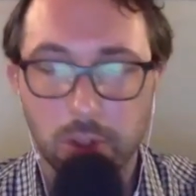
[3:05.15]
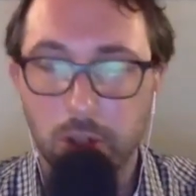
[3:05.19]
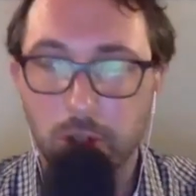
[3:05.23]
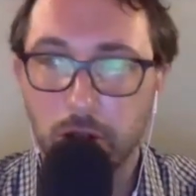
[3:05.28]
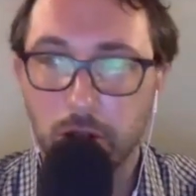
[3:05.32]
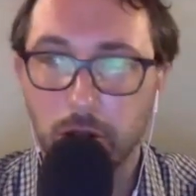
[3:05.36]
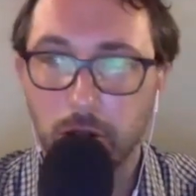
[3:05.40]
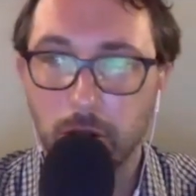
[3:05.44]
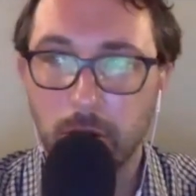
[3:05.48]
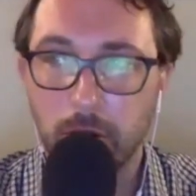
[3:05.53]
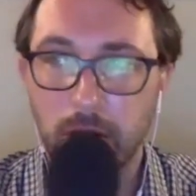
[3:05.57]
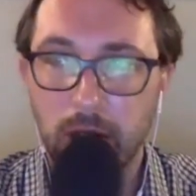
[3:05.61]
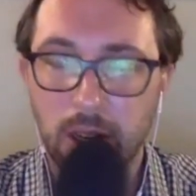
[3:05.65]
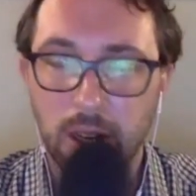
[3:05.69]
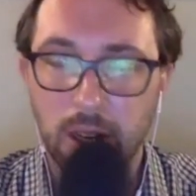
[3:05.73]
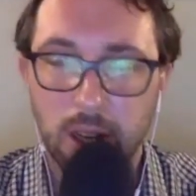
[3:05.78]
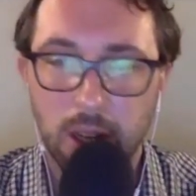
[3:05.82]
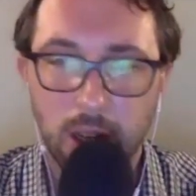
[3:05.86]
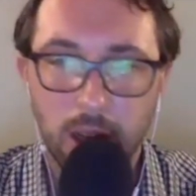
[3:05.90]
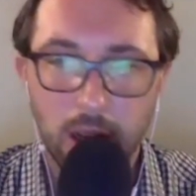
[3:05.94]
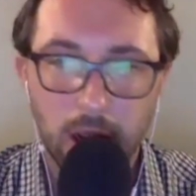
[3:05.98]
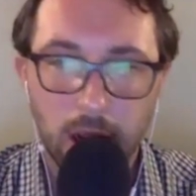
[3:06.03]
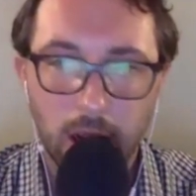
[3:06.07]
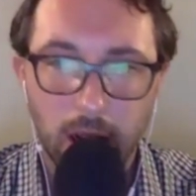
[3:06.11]
determinant
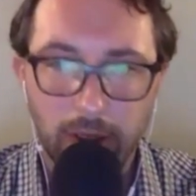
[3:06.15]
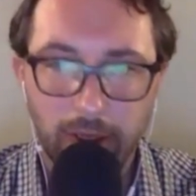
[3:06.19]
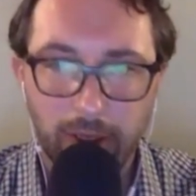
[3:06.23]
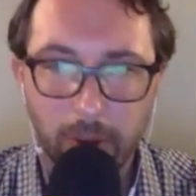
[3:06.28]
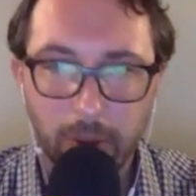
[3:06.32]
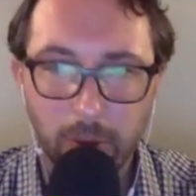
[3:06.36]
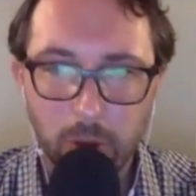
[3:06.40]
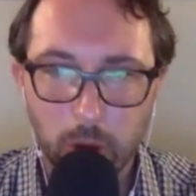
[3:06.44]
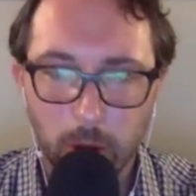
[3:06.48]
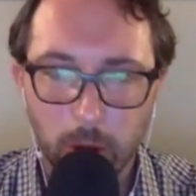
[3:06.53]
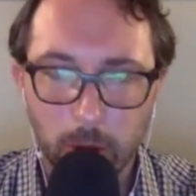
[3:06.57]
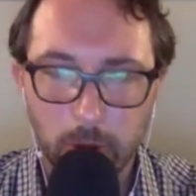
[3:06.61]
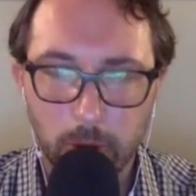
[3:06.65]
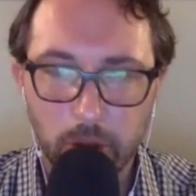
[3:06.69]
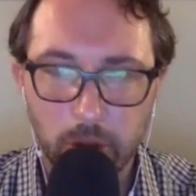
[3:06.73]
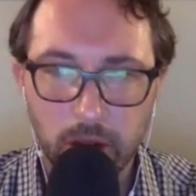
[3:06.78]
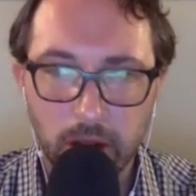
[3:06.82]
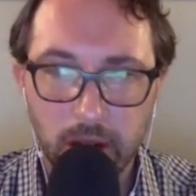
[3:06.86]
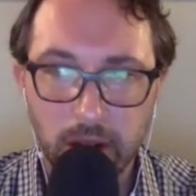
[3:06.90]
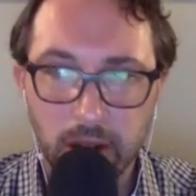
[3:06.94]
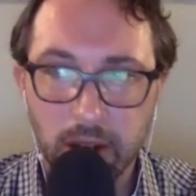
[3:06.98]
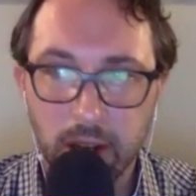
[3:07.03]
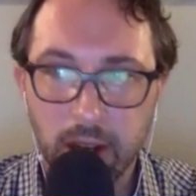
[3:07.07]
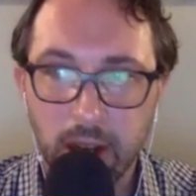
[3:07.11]
of
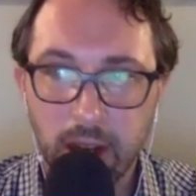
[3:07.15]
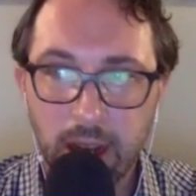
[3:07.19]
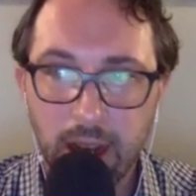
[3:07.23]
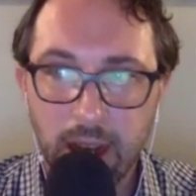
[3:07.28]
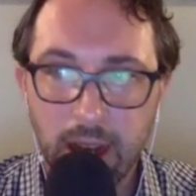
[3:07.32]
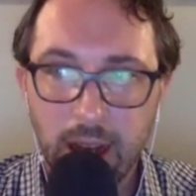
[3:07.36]
absorption.